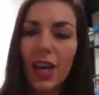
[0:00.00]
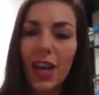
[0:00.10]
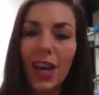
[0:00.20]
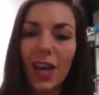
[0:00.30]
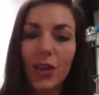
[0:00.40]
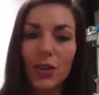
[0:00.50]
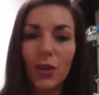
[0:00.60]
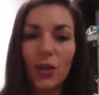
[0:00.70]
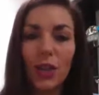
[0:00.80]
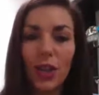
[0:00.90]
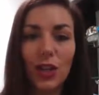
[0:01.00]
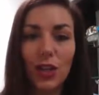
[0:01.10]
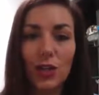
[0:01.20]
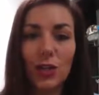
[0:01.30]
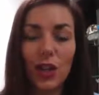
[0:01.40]
It also
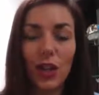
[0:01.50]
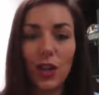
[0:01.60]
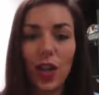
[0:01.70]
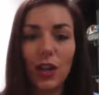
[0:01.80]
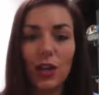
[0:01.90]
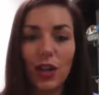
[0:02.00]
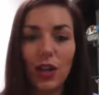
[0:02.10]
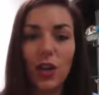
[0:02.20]
includes interaction